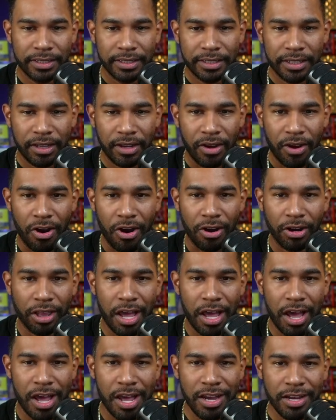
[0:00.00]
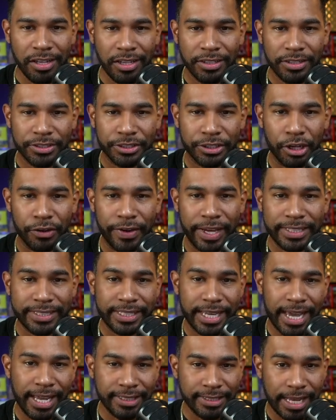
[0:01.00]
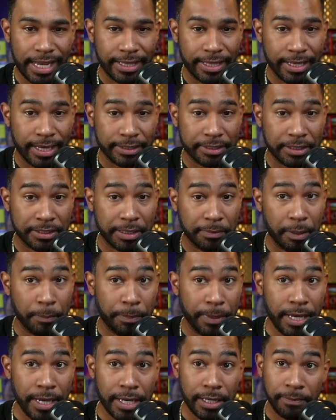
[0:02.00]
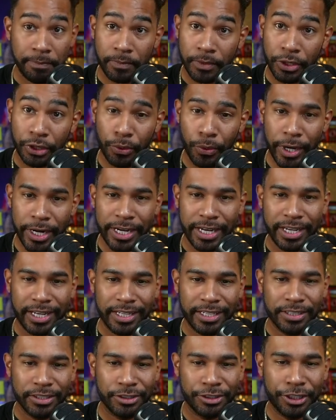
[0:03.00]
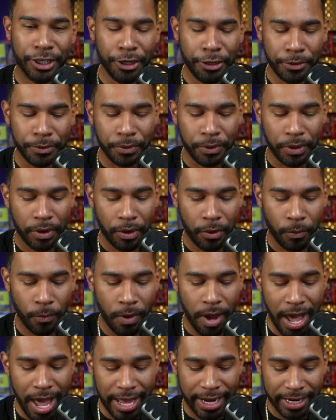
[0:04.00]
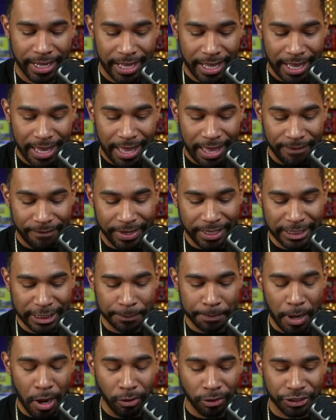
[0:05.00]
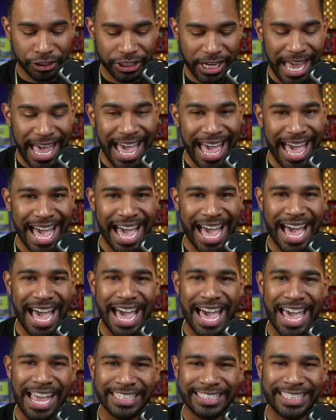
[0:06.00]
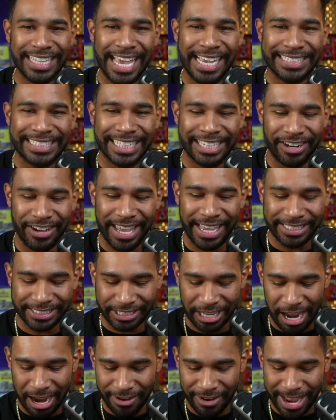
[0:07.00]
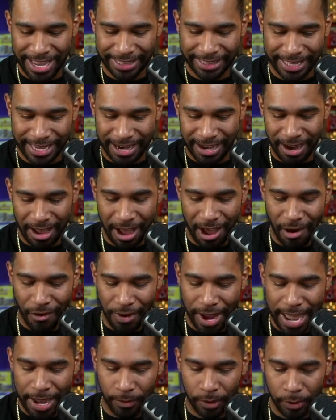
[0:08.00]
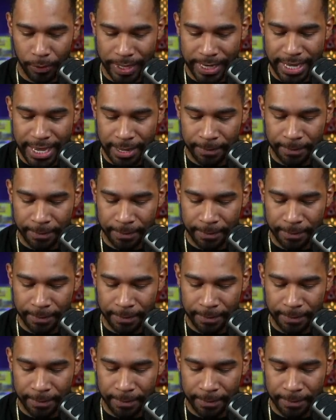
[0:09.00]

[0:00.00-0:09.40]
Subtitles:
Arlong, survey says, I think I see something peeking. 3, 2, 1. Been Smoke Judge. Nice little SR right there. All right, what do we get?